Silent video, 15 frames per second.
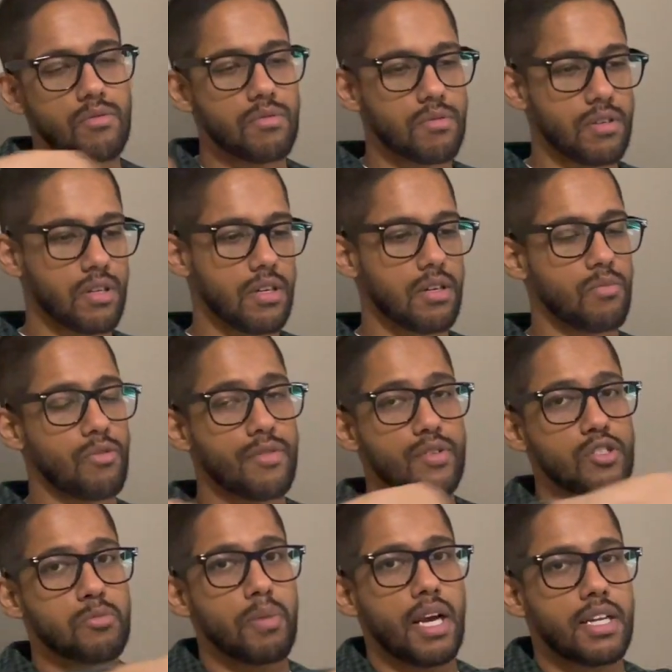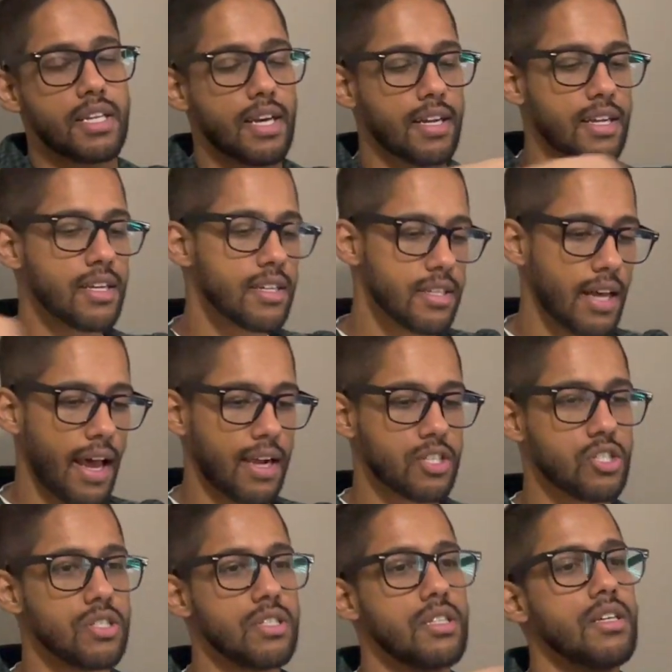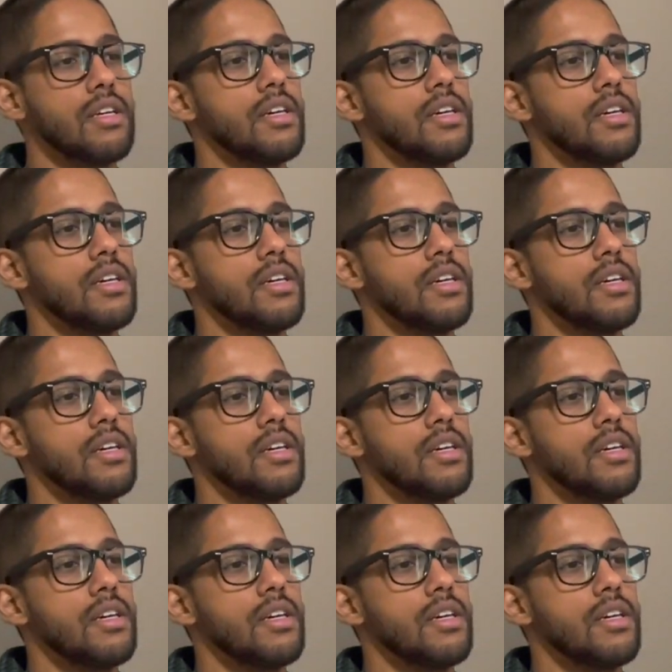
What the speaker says: reverse pec deck action.